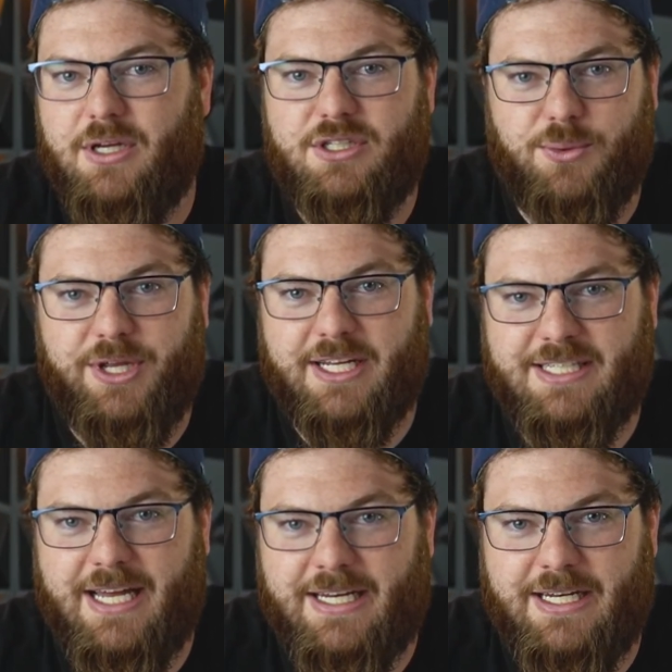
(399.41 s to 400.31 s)
So when you get
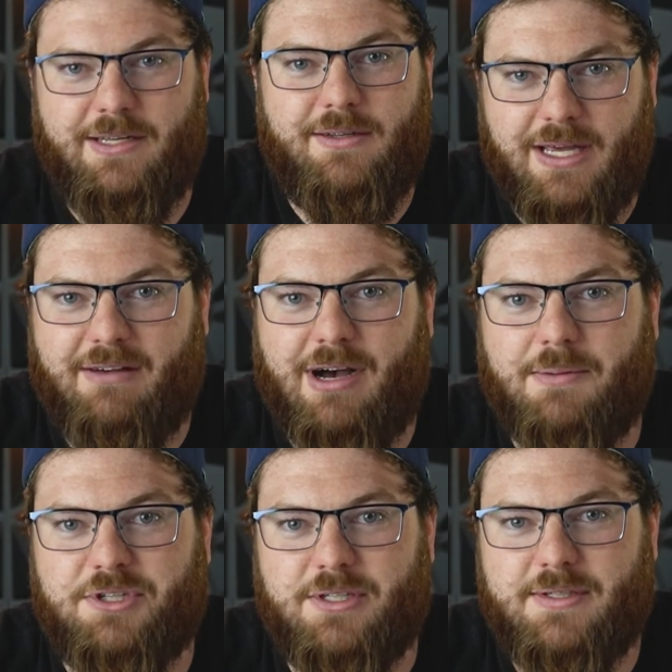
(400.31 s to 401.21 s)
to editing, you have
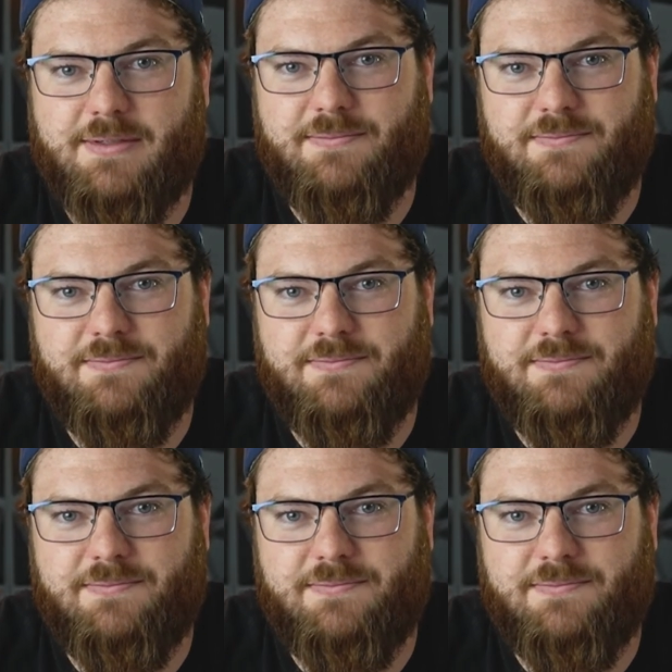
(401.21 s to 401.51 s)
options.